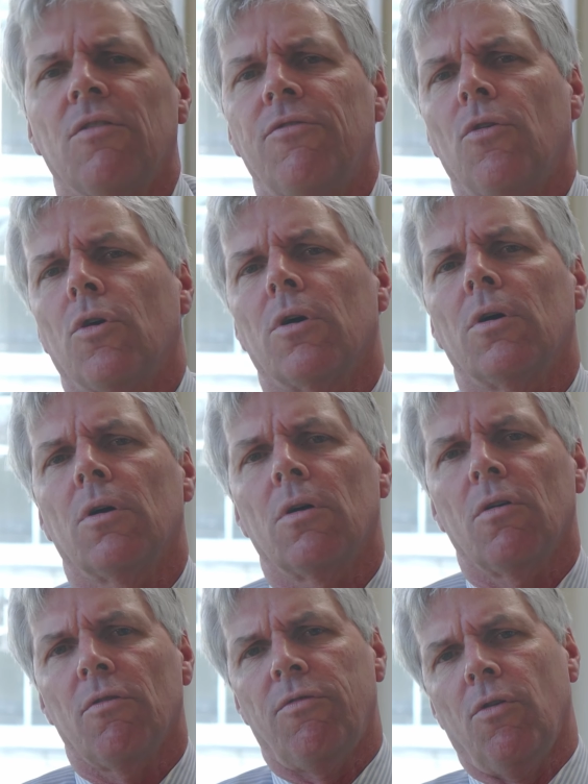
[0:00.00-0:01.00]

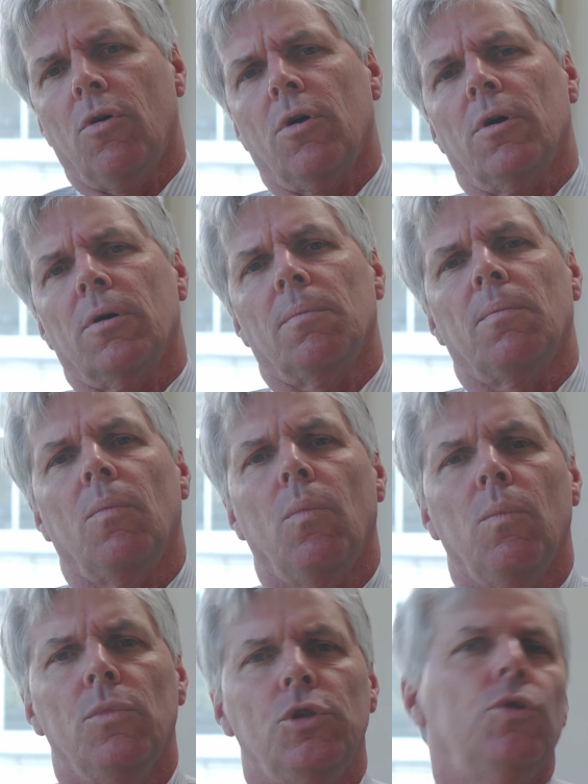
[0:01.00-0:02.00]
for
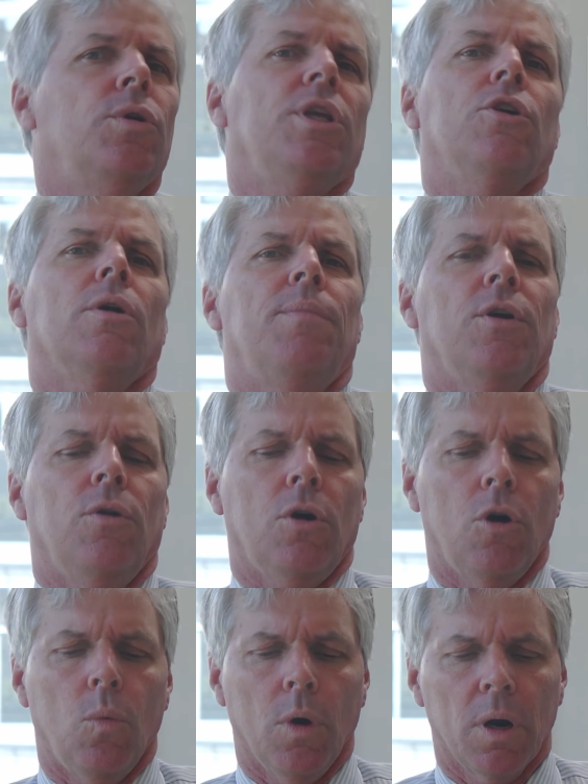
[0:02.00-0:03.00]
doing your
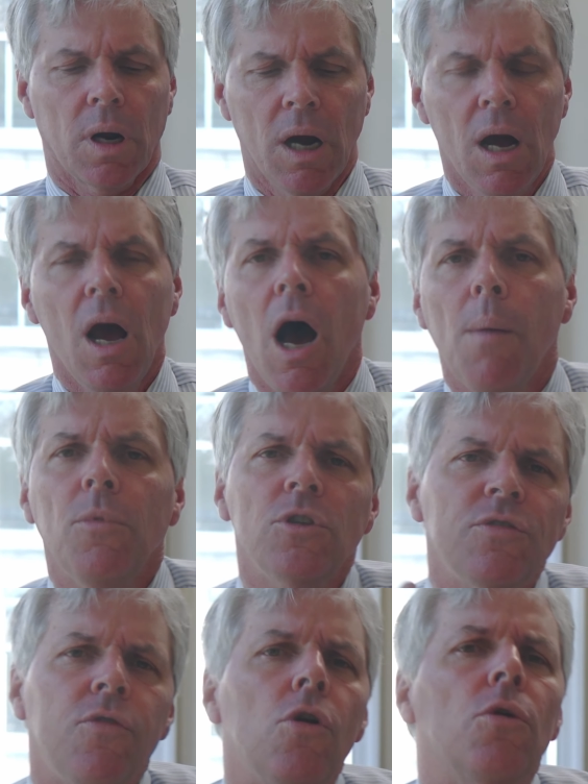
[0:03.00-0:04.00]
empirical work?
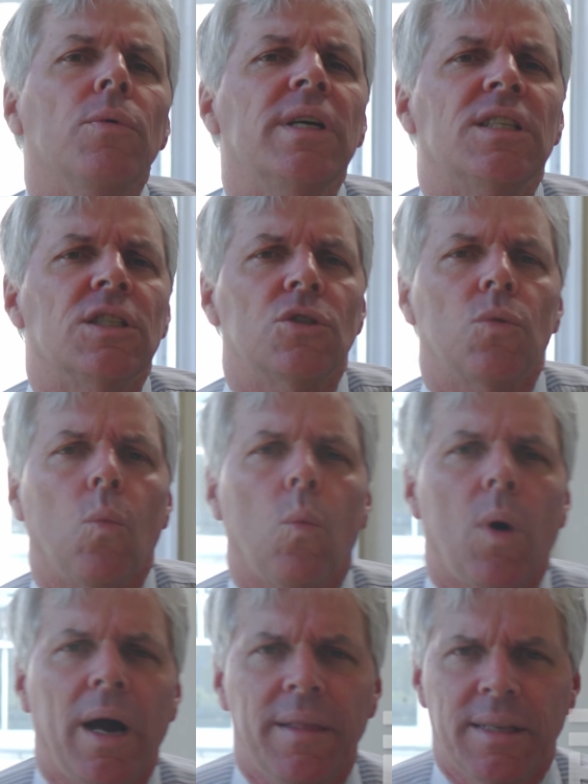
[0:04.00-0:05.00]
There's 4 reasons
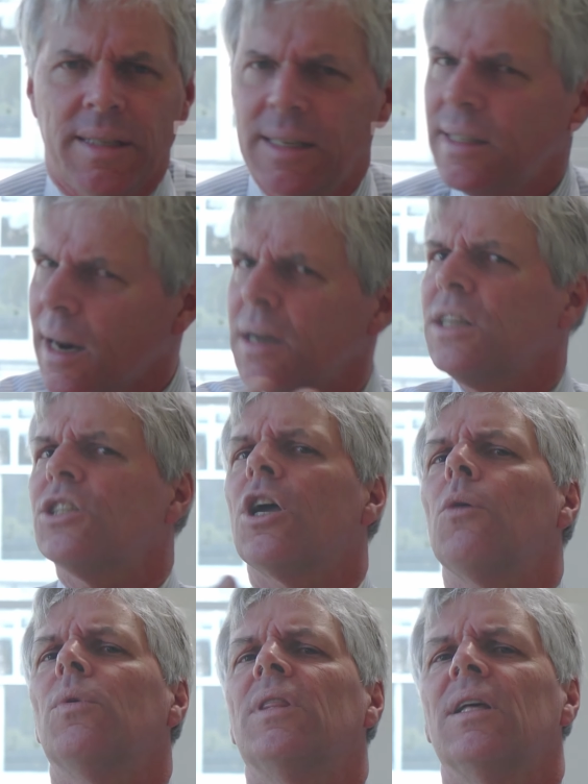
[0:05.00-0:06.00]
why this is. And I'm going to
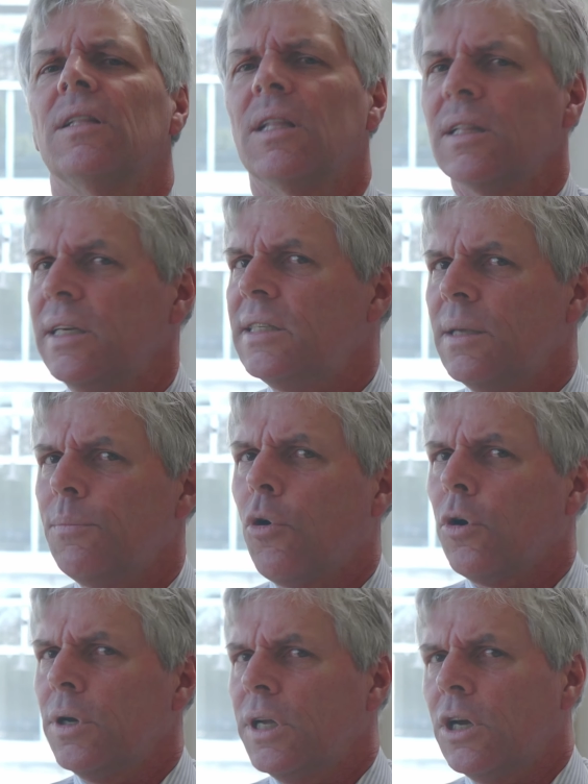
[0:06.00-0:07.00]
start with the least
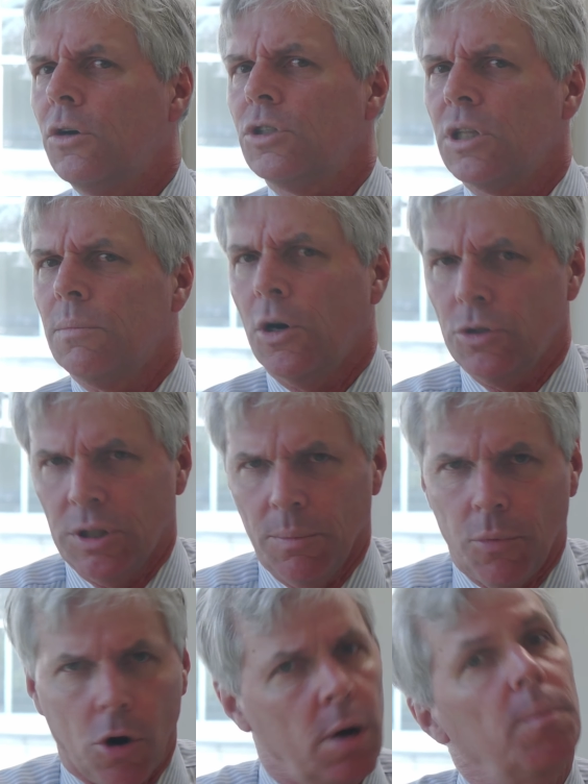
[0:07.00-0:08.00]
important and go to the most
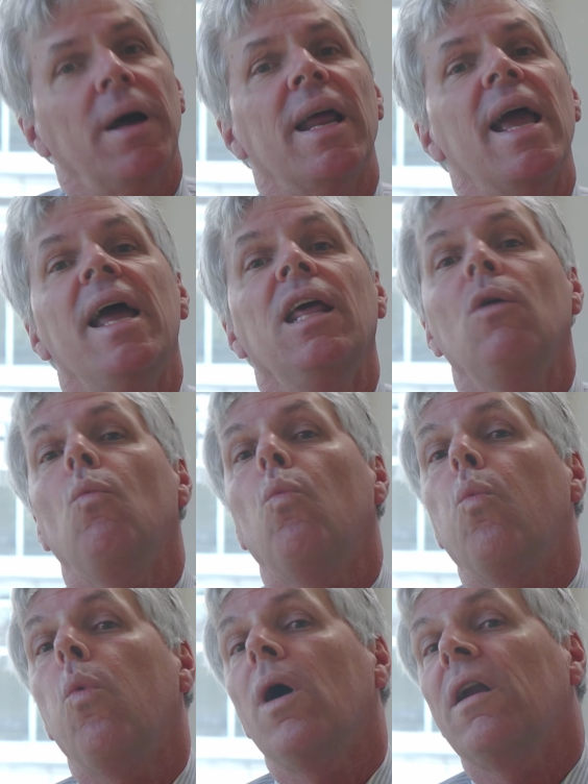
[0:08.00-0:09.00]
important. But any
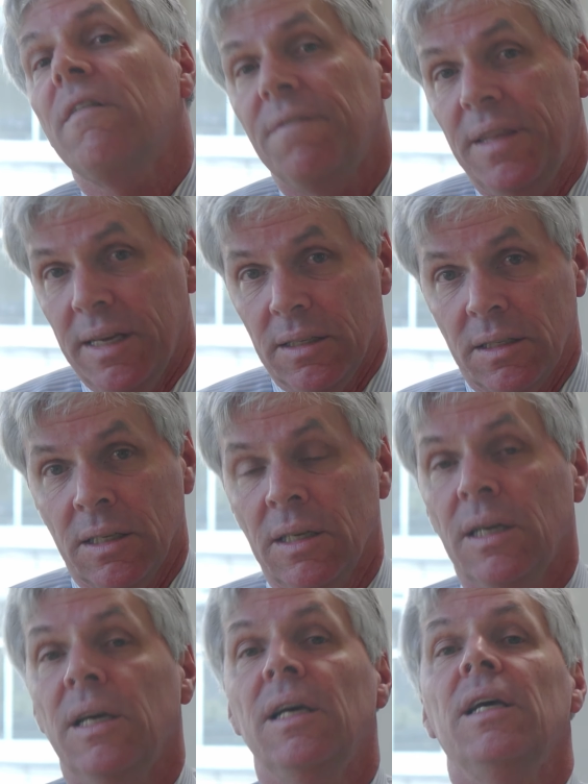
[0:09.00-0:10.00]
one of these
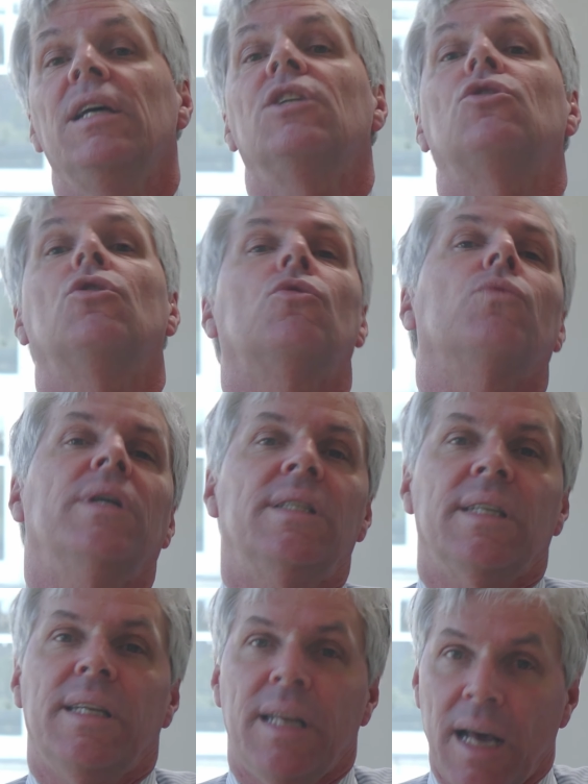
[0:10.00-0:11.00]
is good
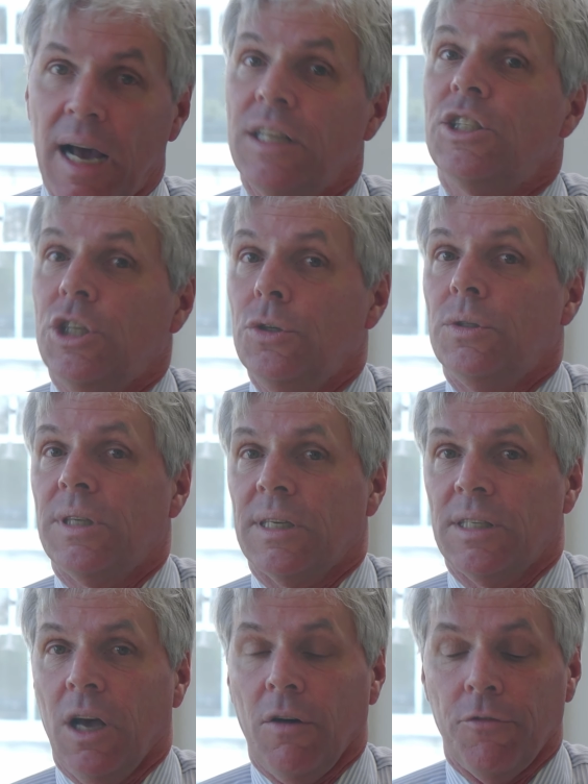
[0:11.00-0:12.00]
reason not to use
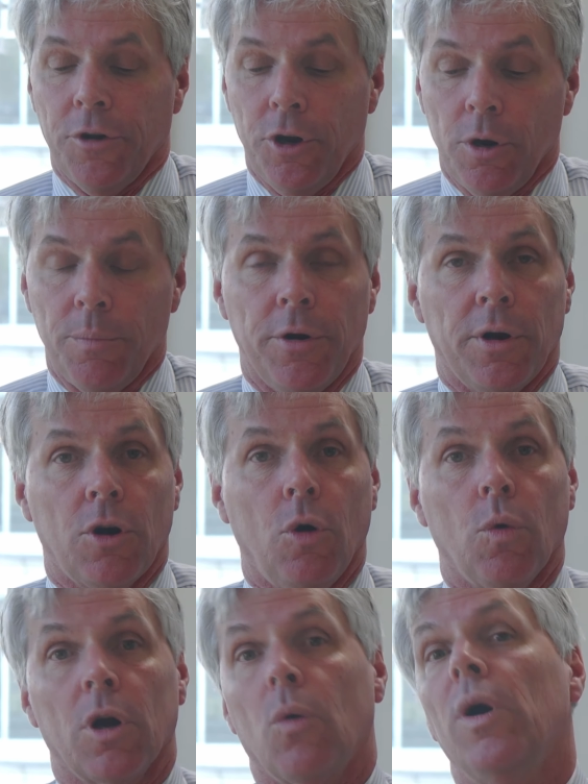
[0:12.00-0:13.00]
Excel for your
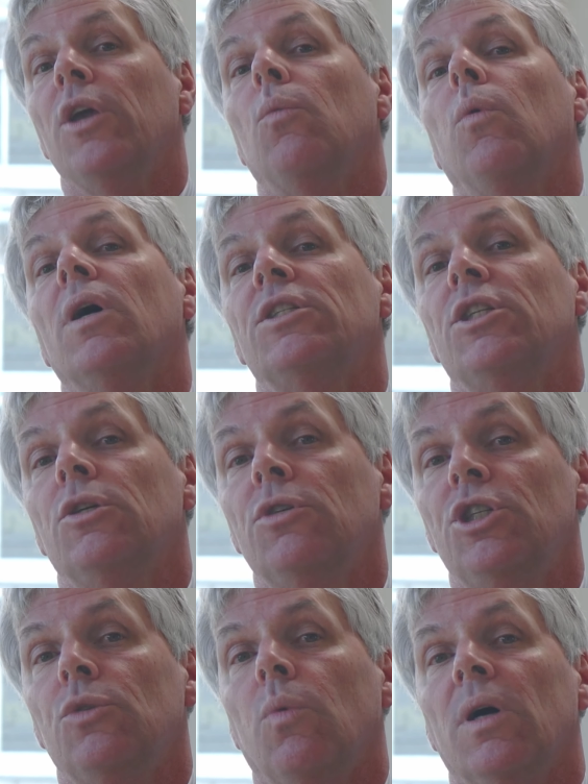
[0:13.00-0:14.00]
empirical work. What you want to do
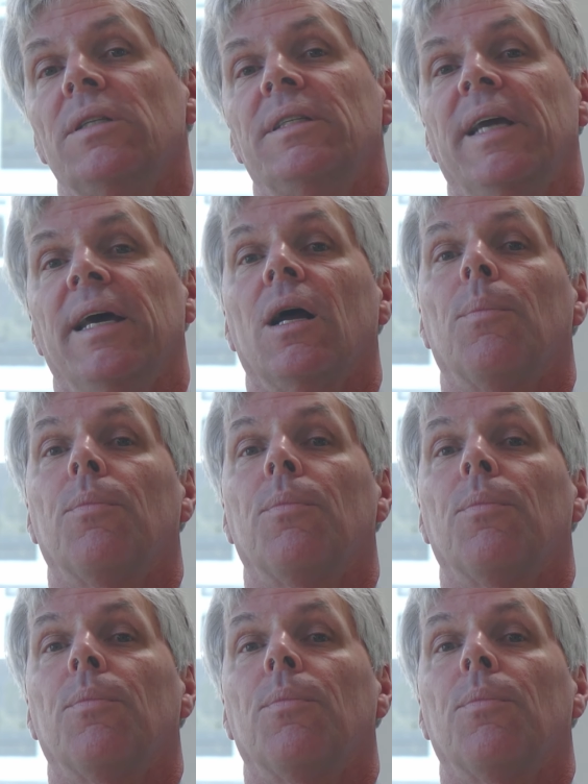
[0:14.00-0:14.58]
is you want to get a